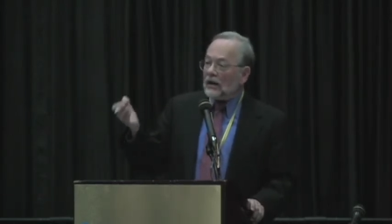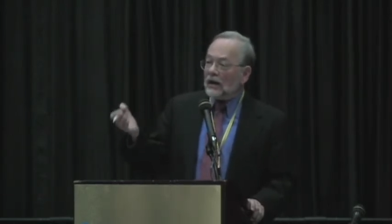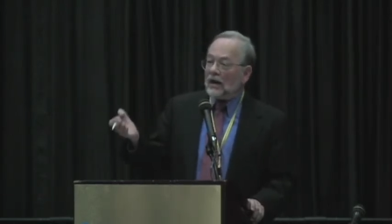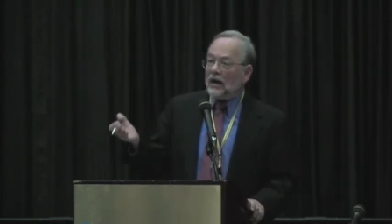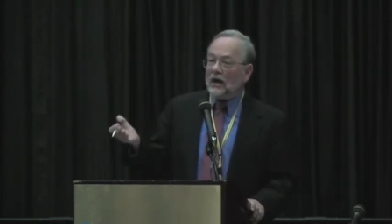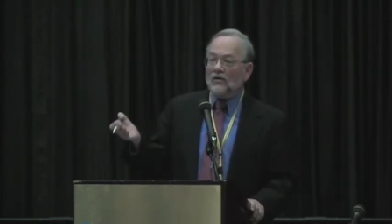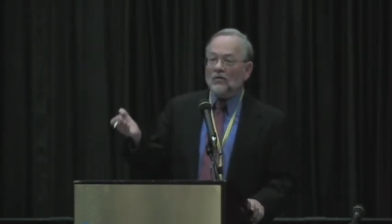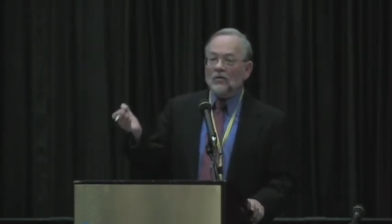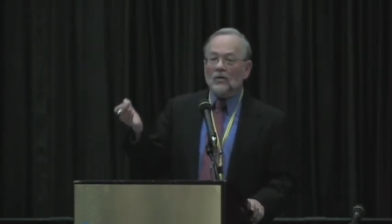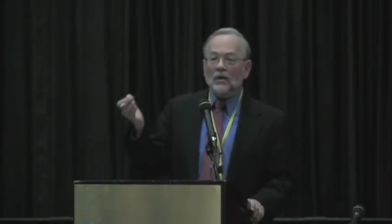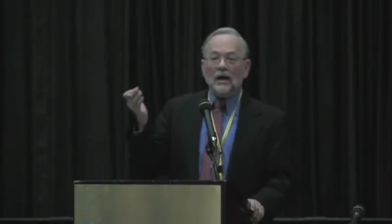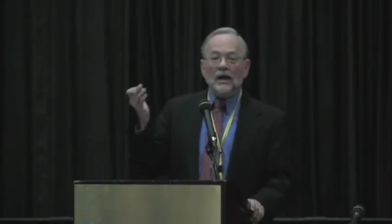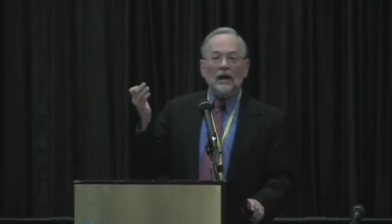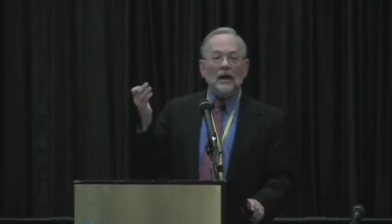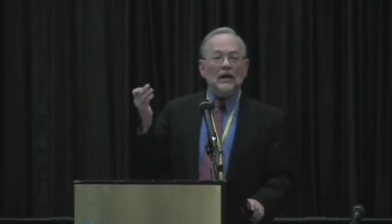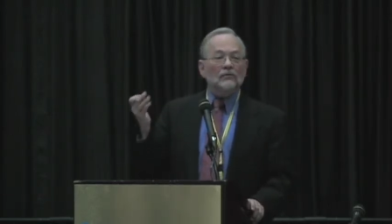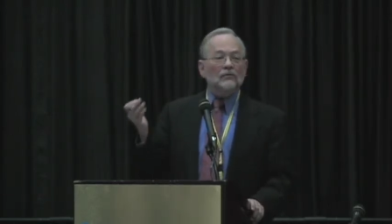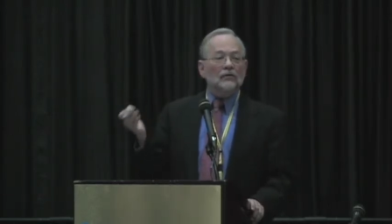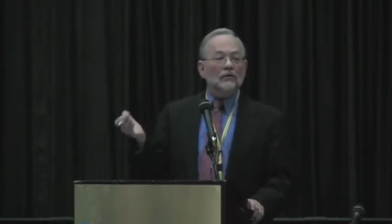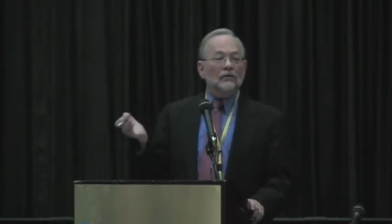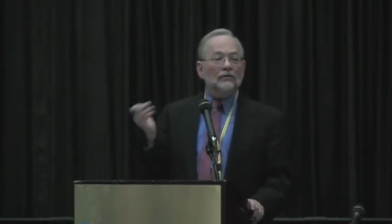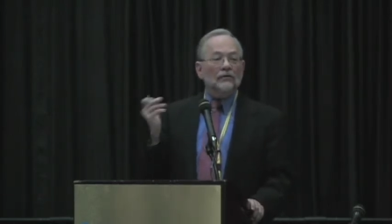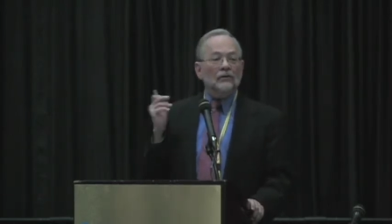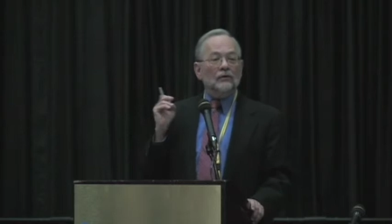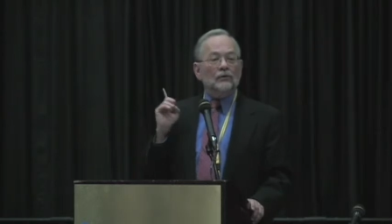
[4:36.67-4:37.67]
have when I
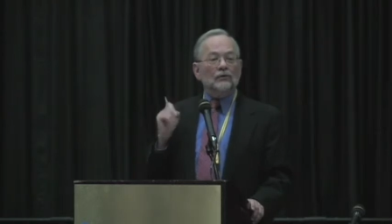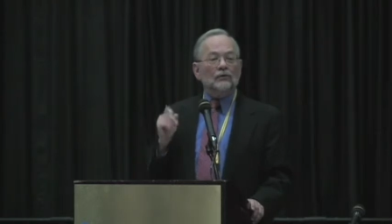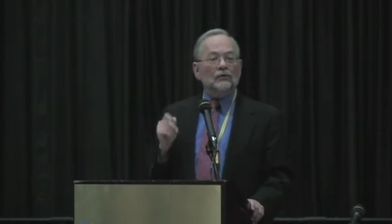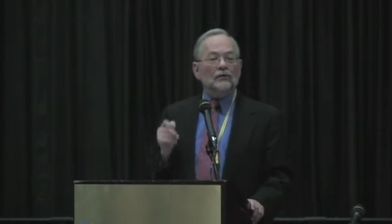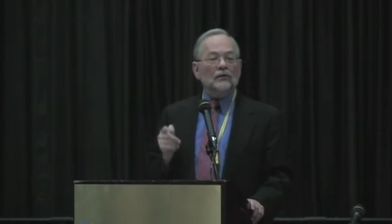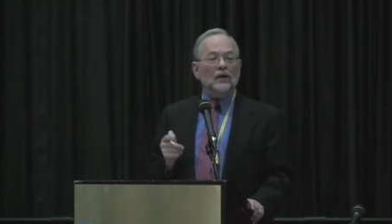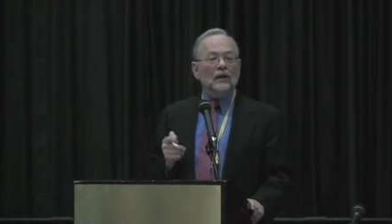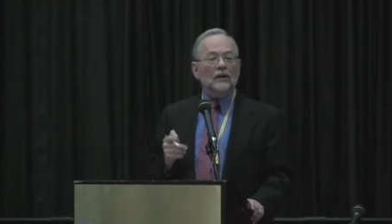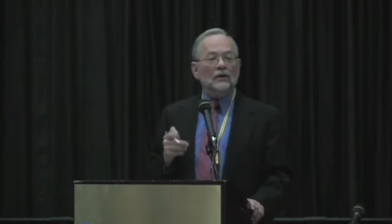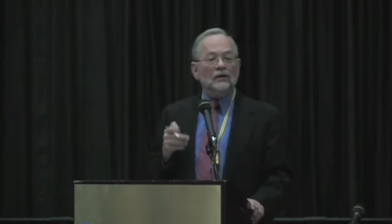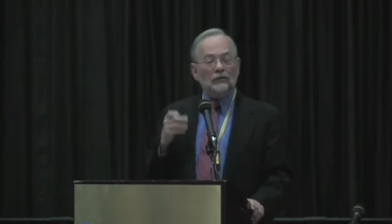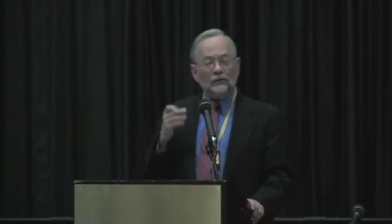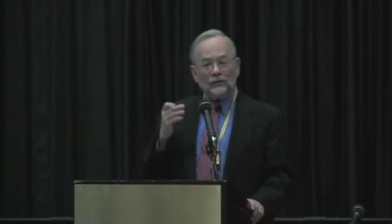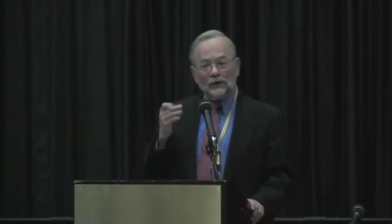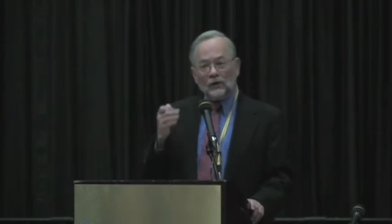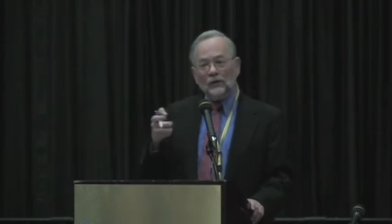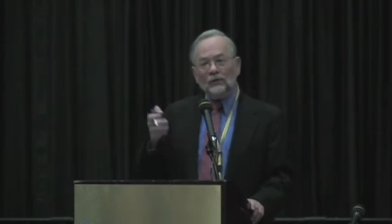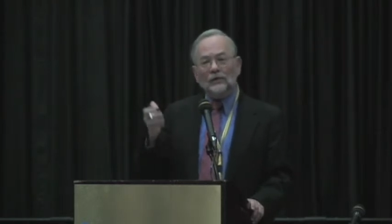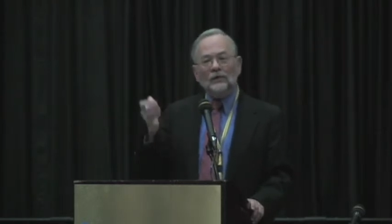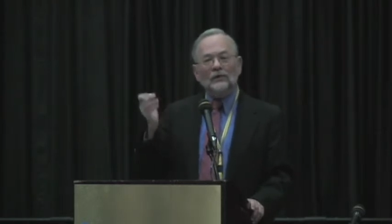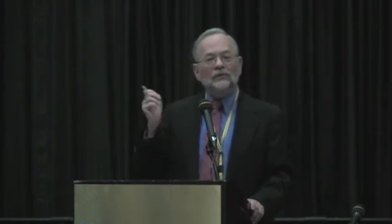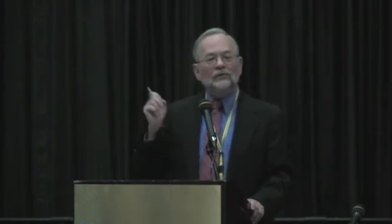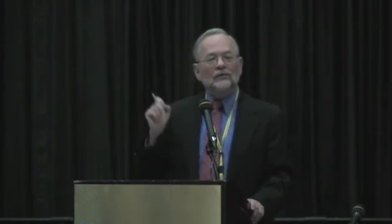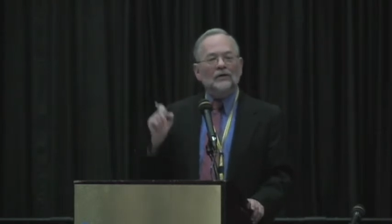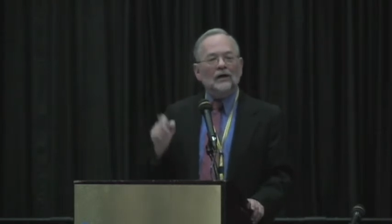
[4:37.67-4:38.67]

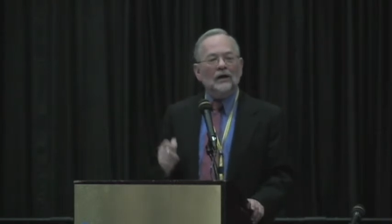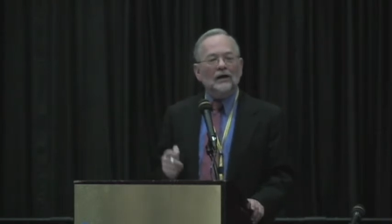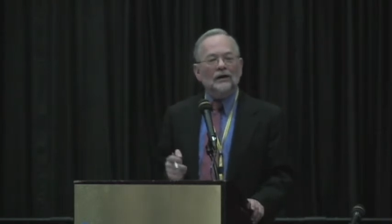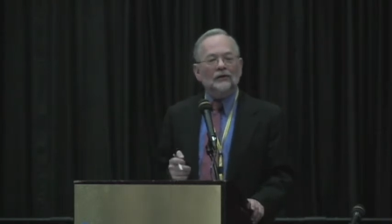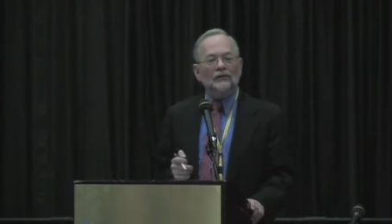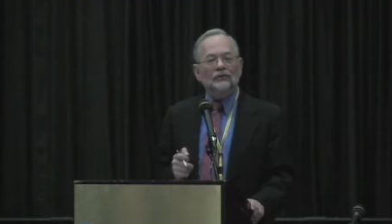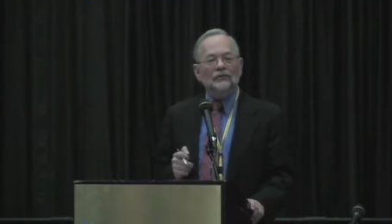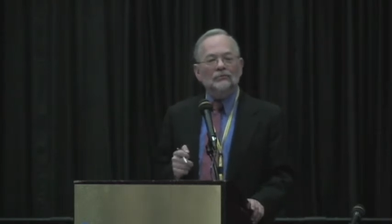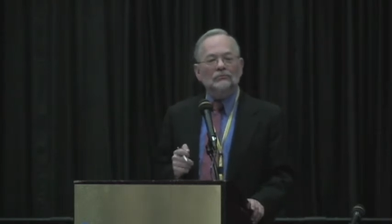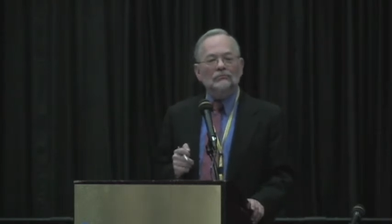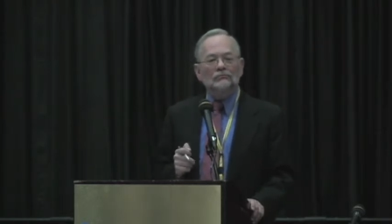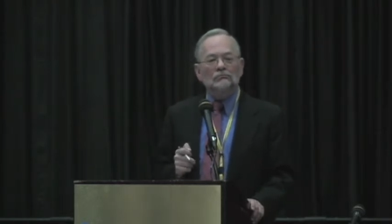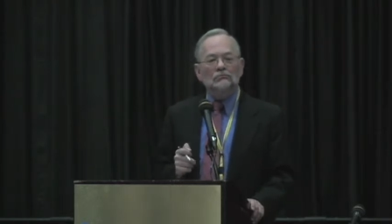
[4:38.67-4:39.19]
interviewed these guys."